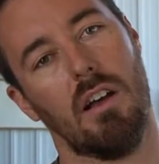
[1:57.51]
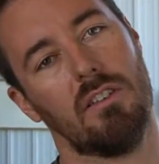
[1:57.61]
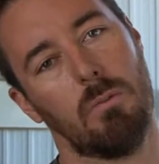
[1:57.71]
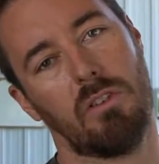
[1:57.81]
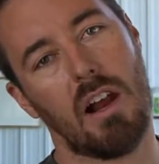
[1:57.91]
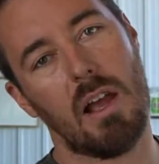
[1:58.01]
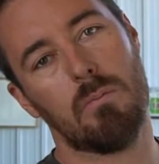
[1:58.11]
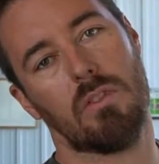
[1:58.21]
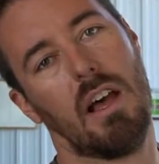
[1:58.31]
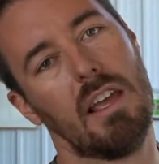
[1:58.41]

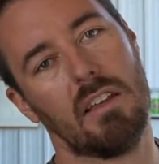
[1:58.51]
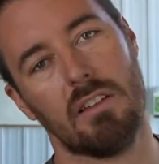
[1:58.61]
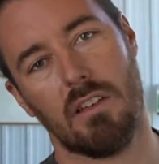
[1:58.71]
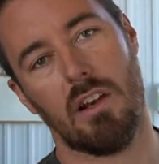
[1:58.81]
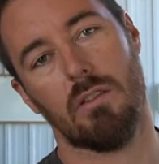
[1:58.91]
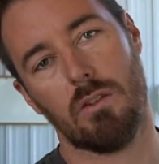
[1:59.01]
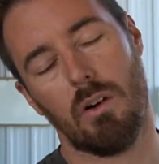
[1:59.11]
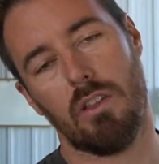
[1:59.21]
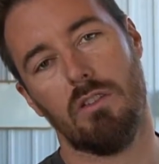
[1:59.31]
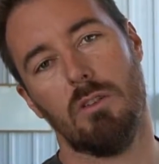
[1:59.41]
Subscribe, like, do all
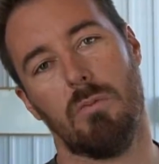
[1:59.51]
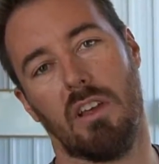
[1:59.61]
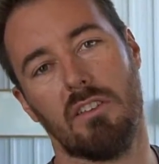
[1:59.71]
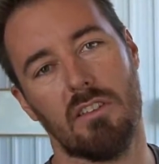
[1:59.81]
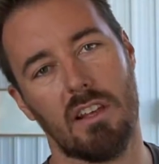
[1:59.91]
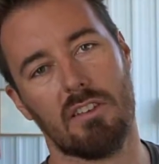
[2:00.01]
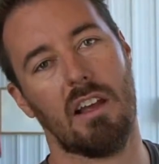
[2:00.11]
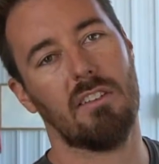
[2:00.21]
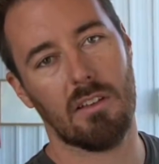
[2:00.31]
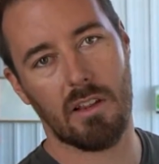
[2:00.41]
the YouTube things. Thanks,
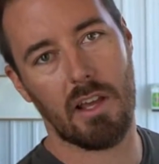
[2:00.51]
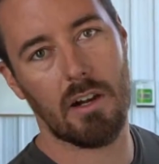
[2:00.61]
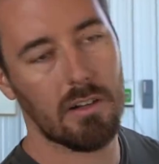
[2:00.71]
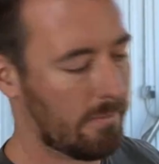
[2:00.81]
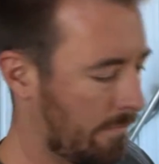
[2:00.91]
guys. Later.